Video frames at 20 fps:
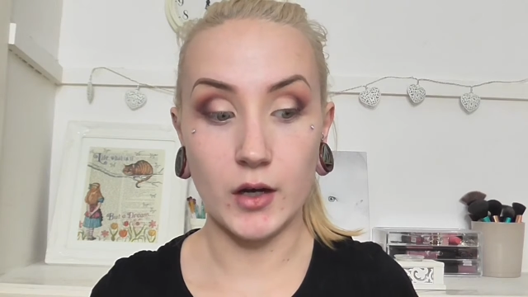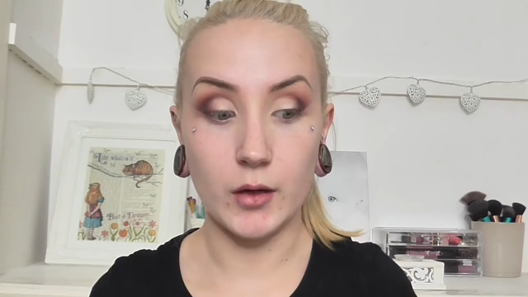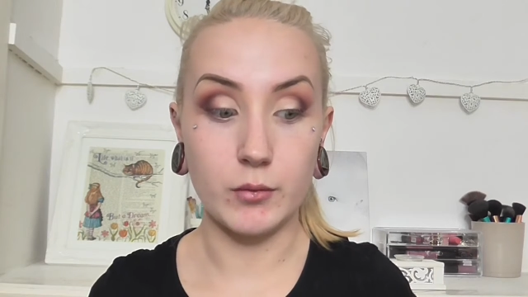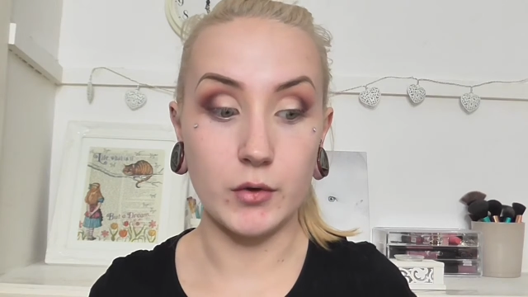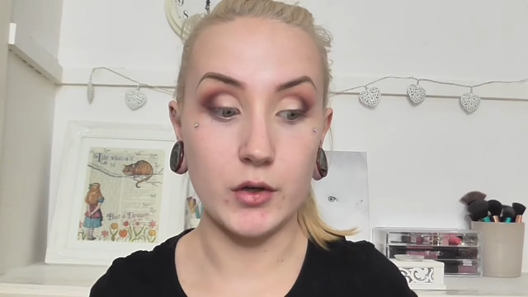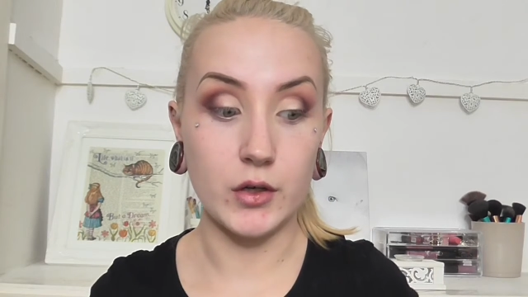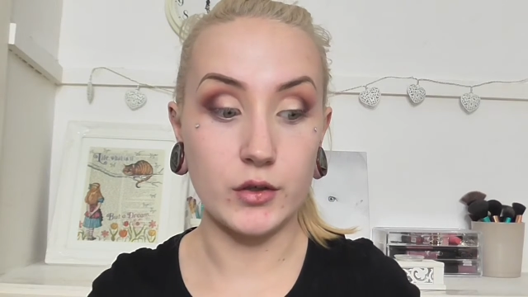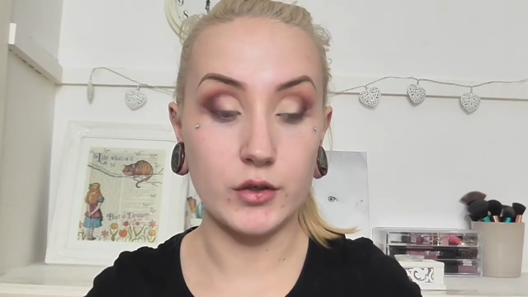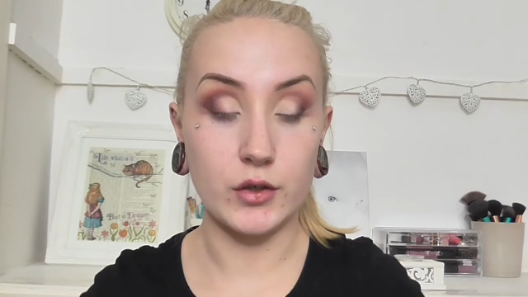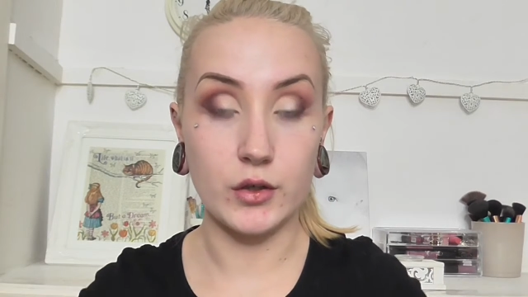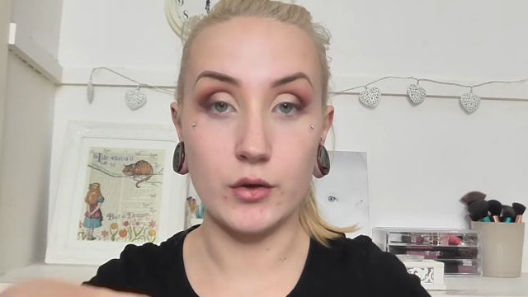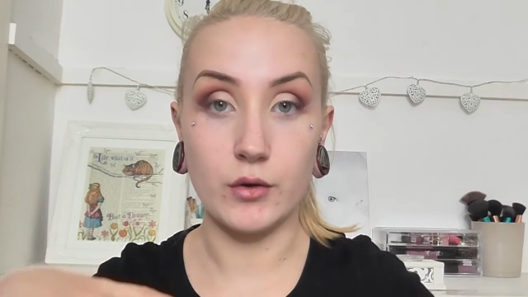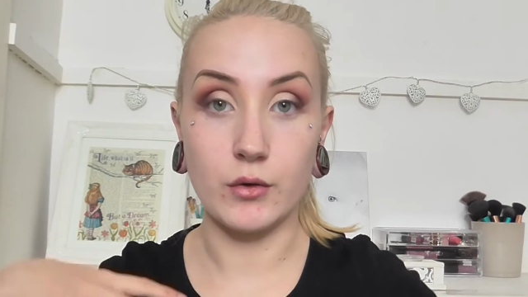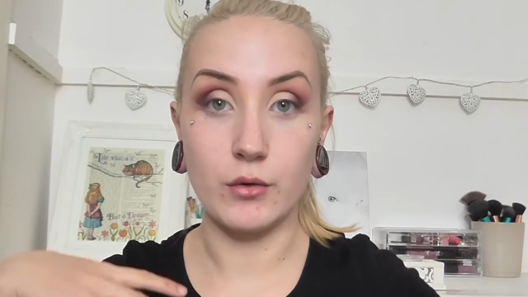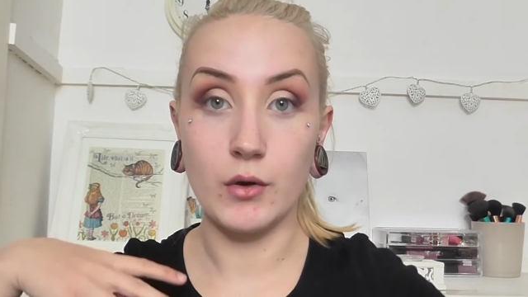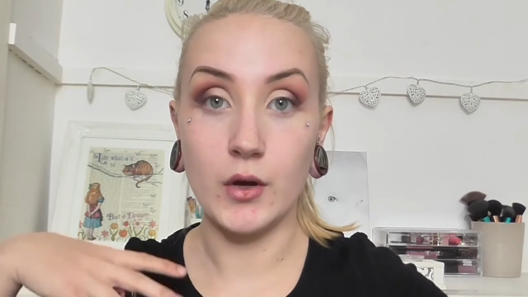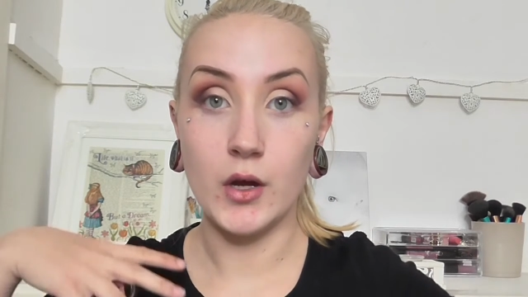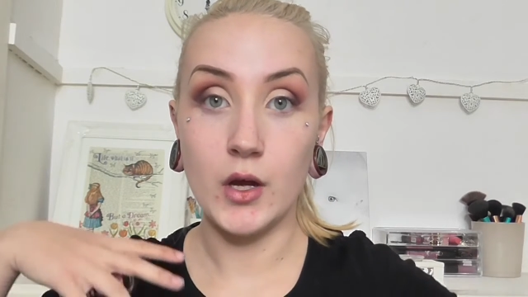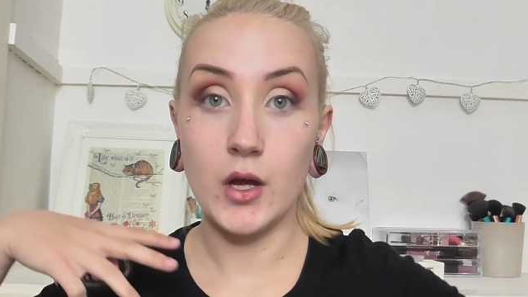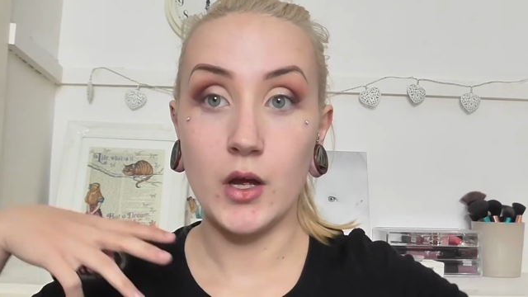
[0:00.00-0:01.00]
I'm going to
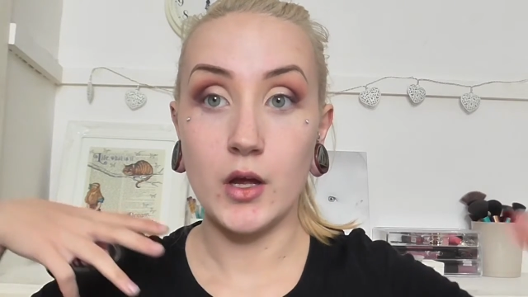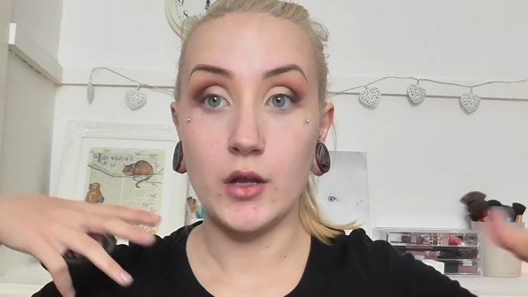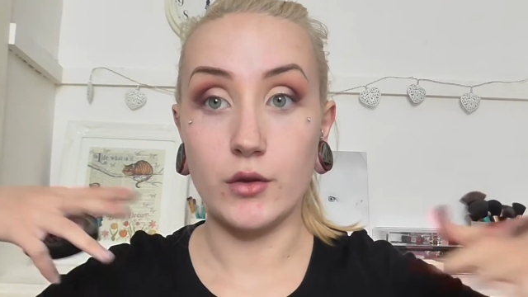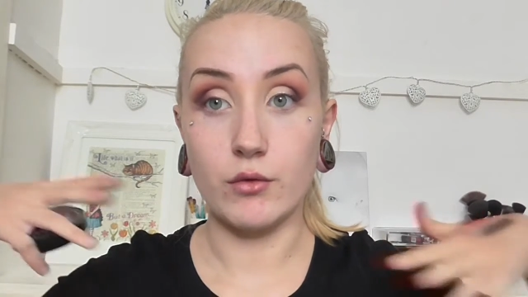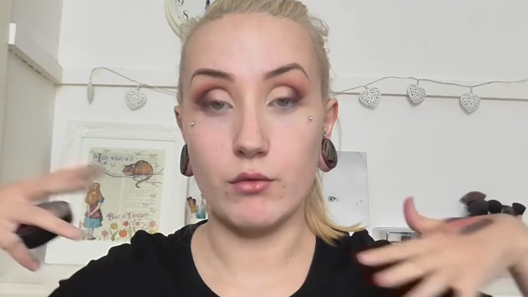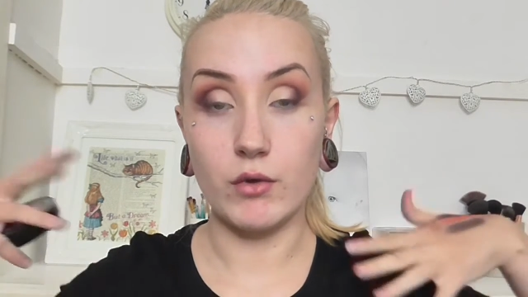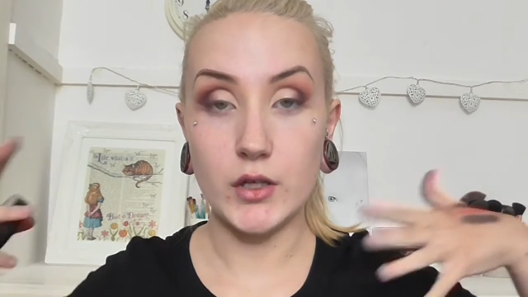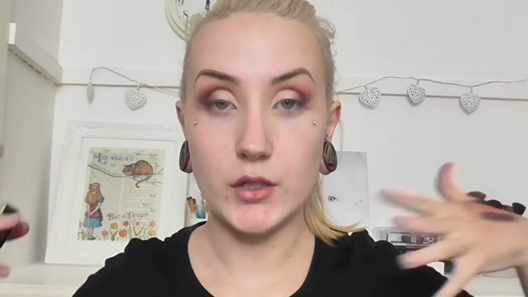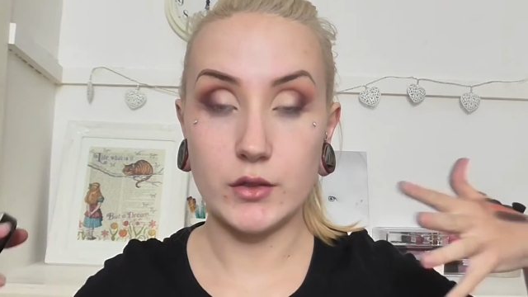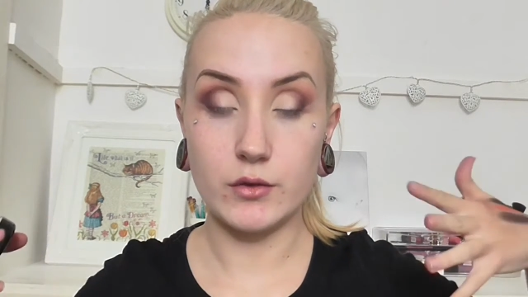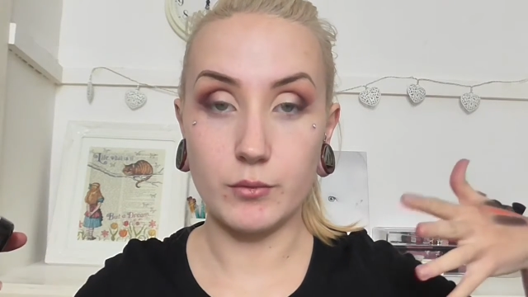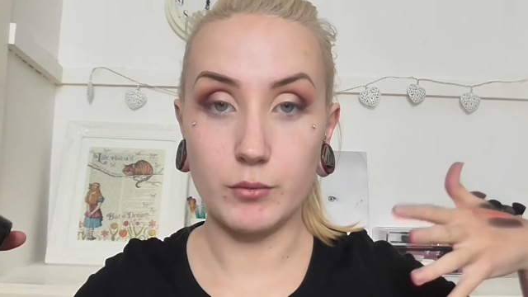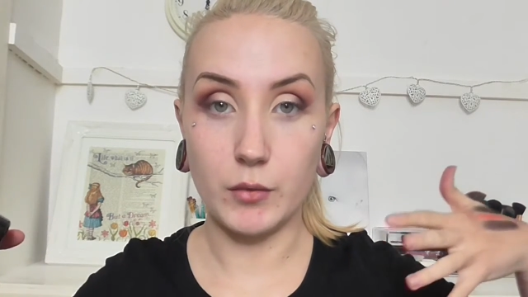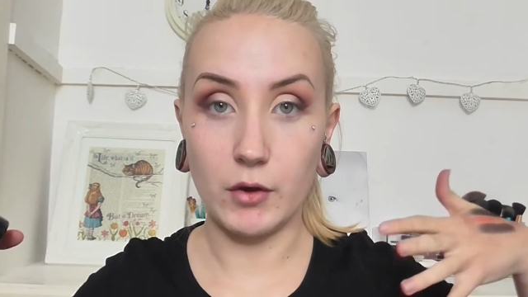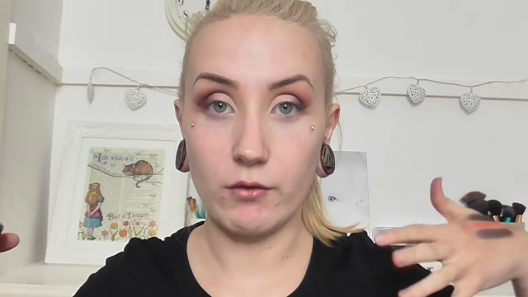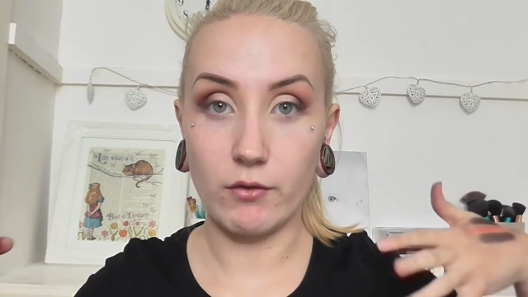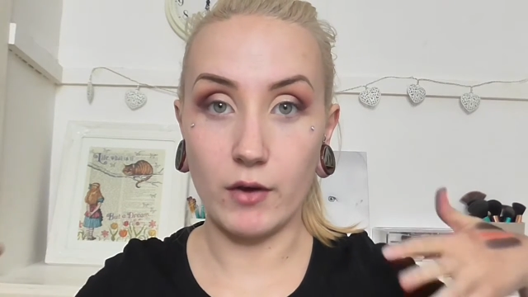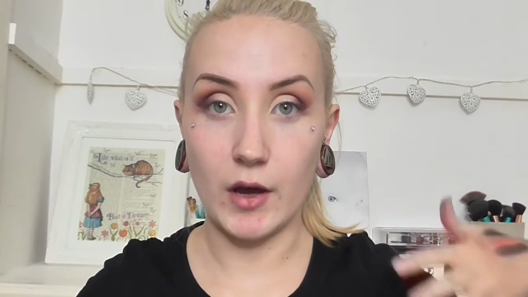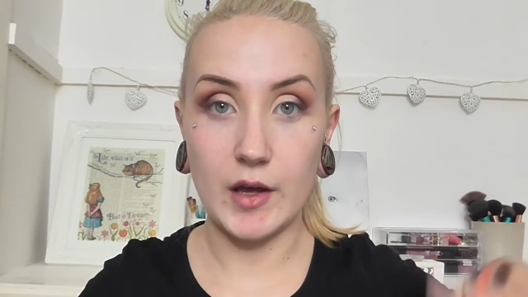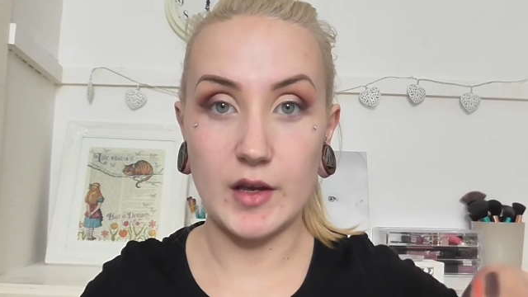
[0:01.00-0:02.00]
do the rest of my
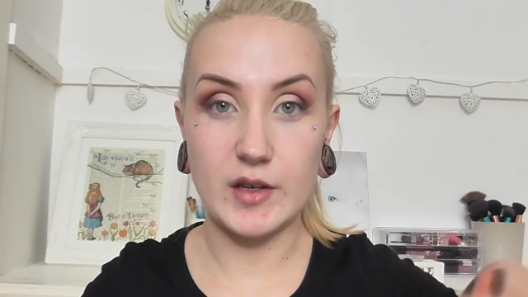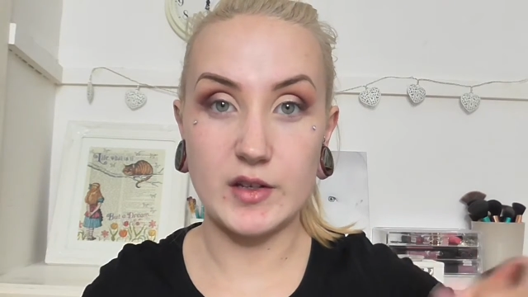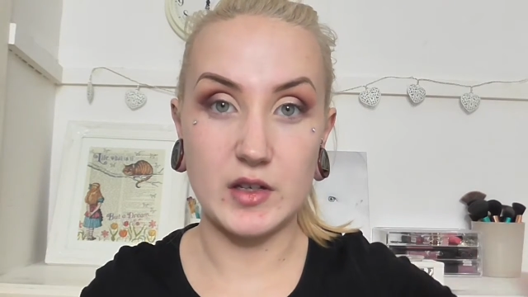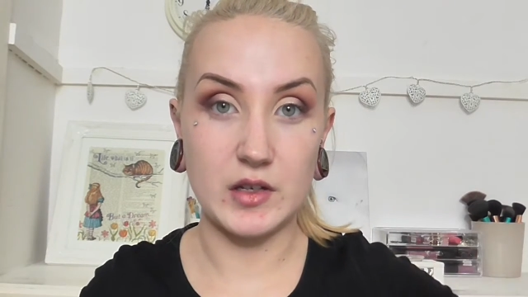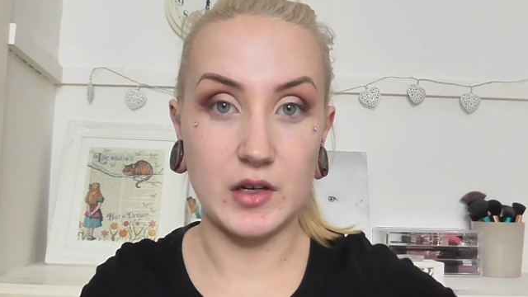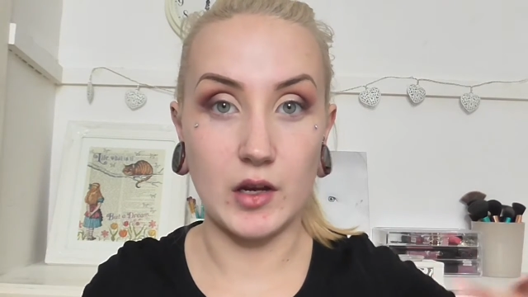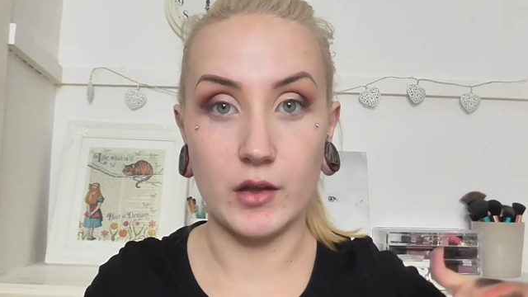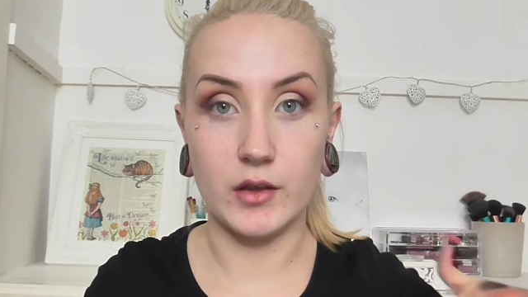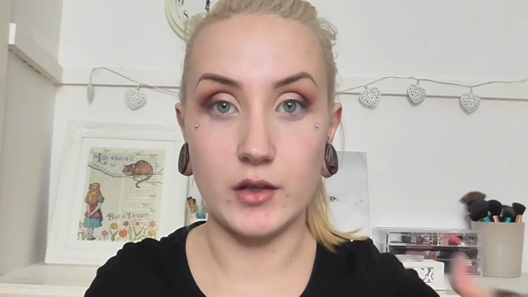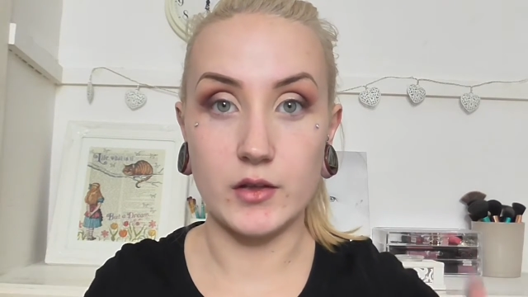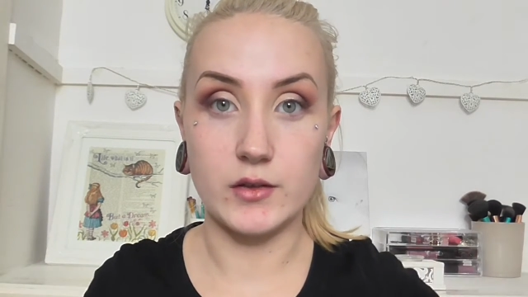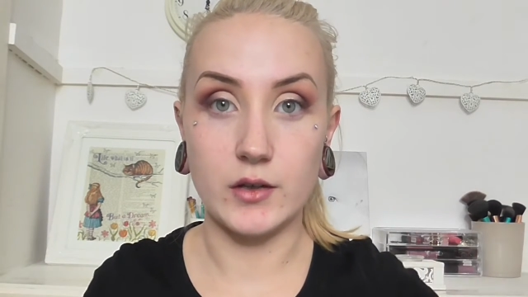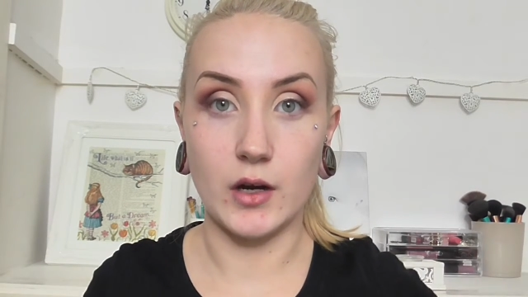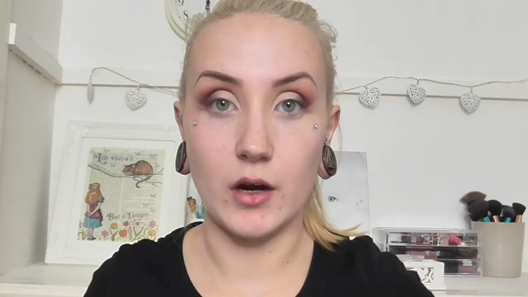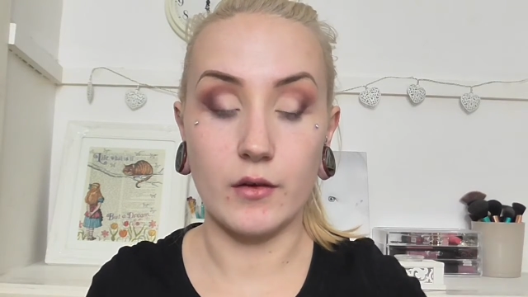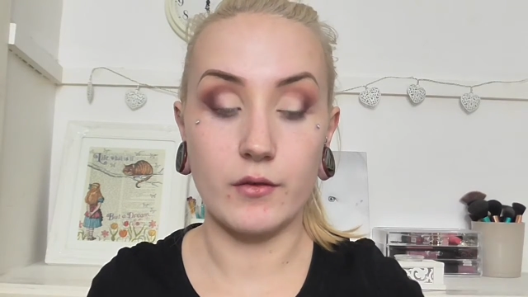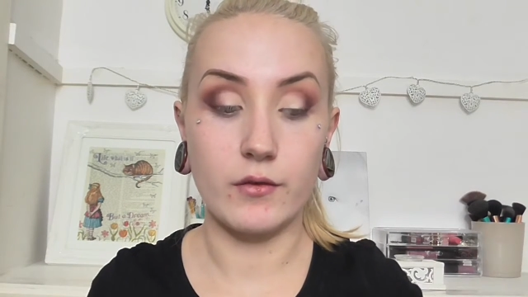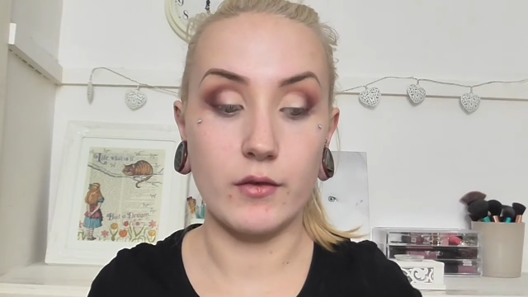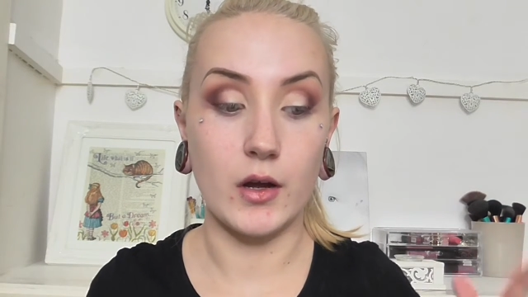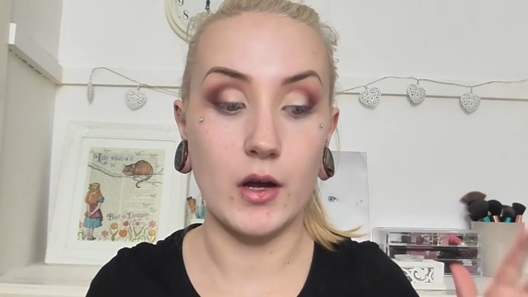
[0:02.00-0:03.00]
face and other
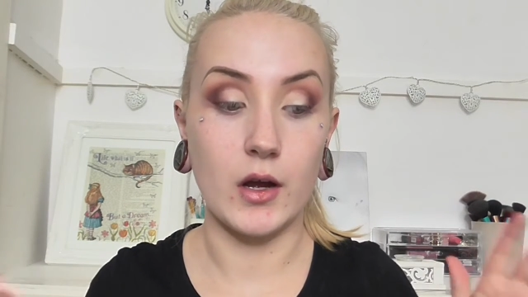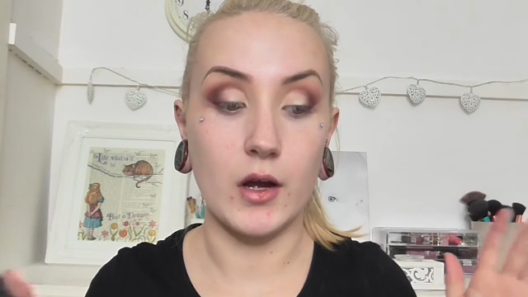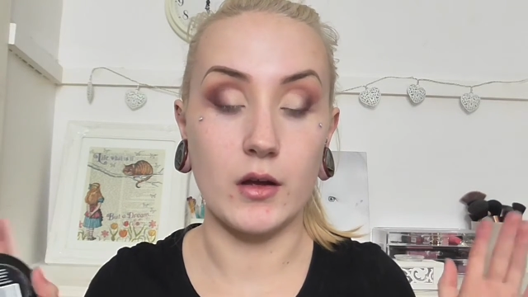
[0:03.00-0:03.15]
stuff,